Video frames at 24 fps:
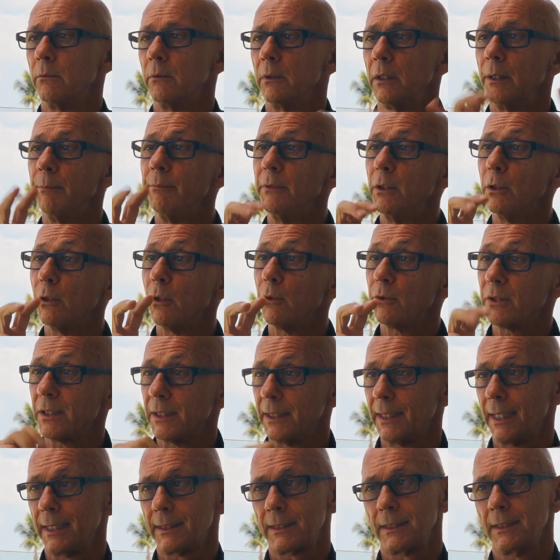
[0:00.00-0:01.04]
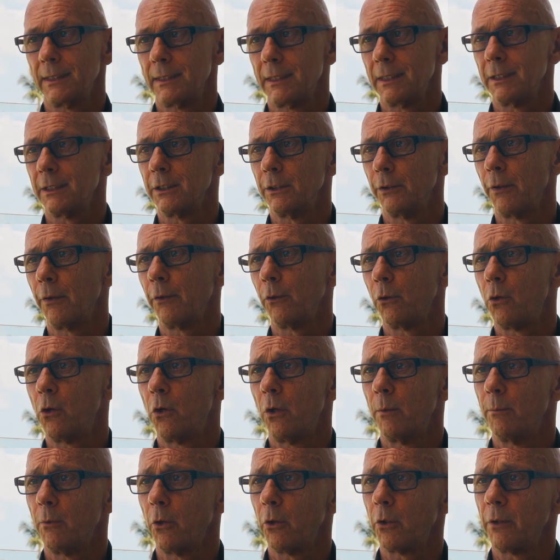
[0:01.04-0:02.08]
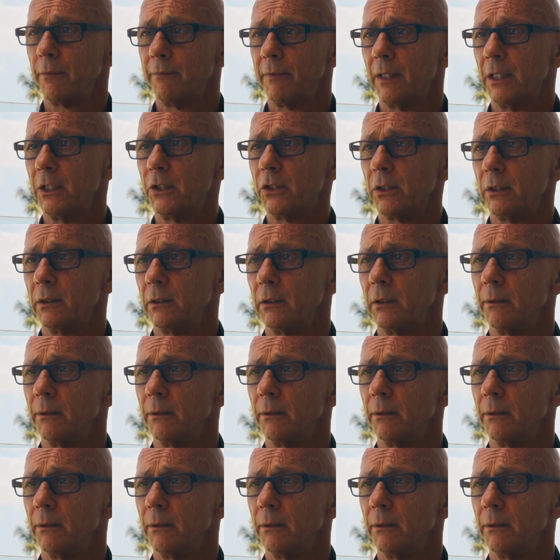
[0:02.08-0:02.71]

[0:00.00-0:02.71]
immunosenescence is another hallmark of aging.